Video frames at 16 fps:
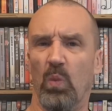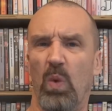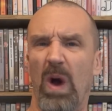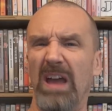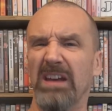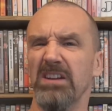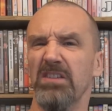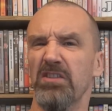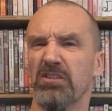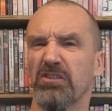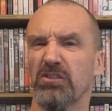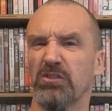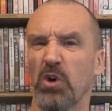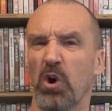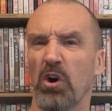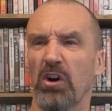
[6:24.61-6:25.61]
Why did the
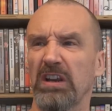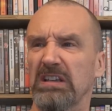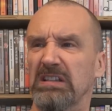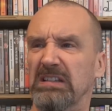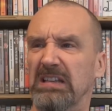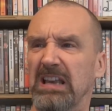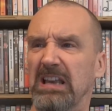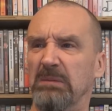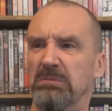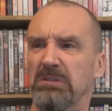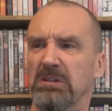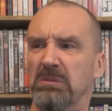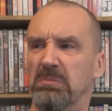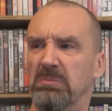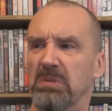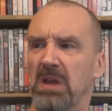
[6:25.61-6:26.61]
story seem to